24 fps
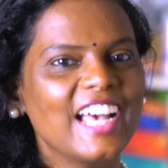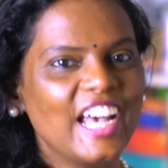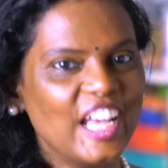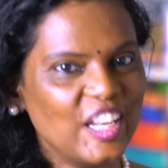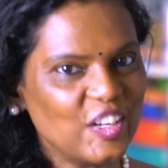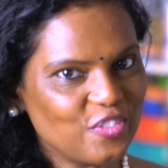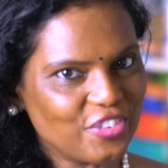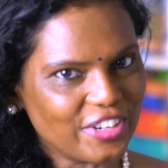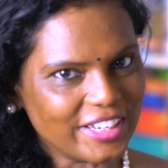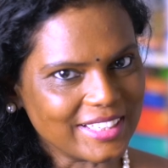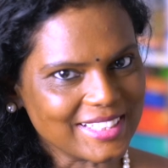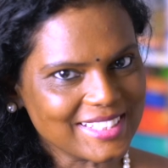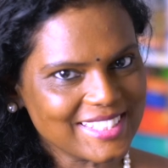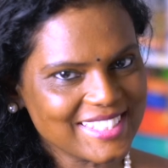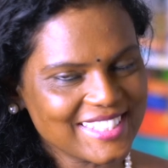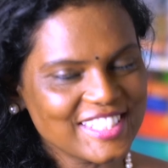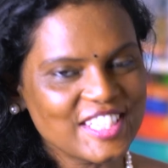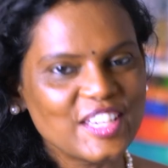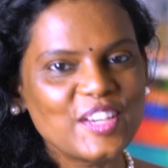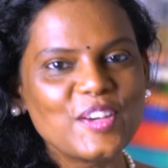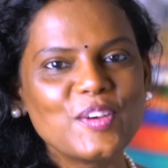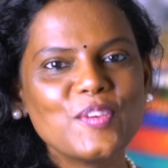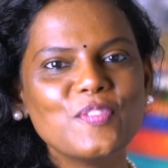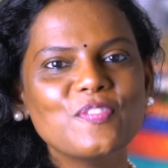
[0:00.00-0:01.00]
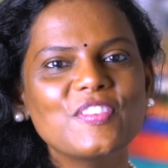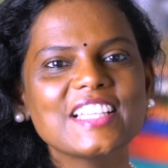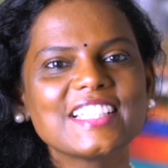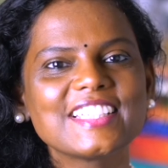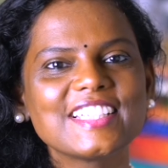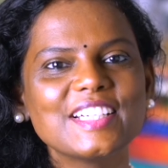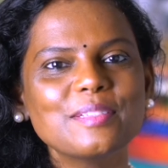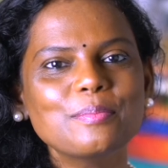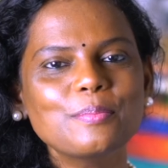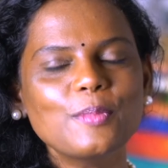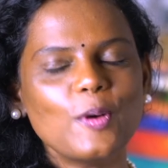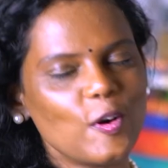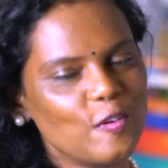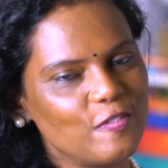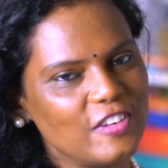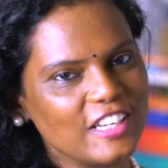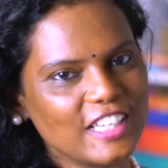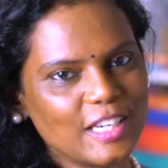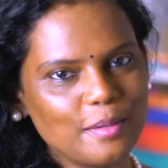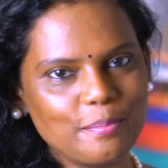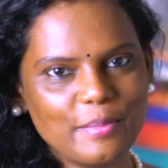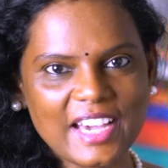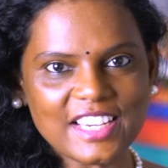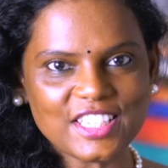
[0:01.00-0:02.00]
Hello friends, welcome or
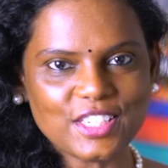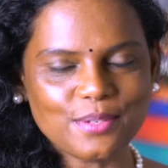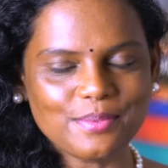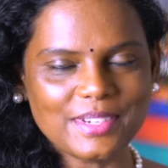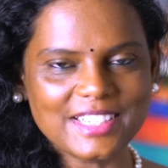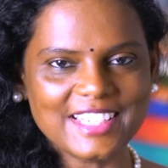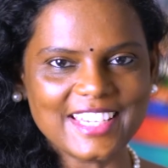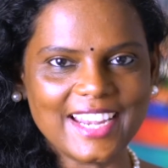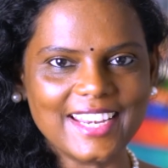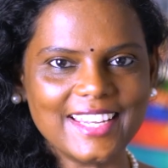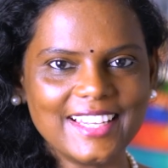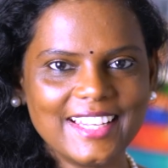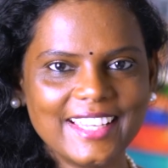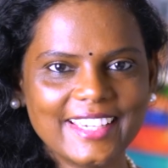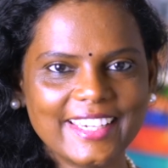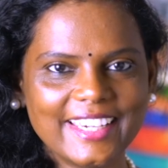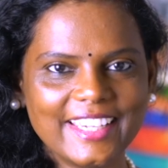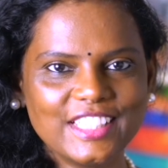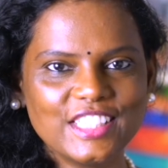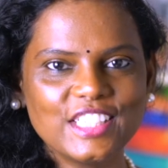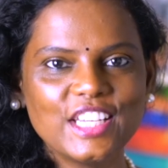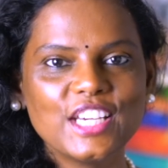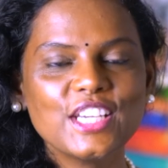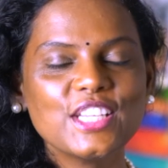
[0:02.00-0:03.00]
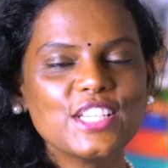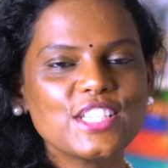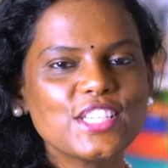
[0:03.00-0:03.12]
welcome back to my channel again.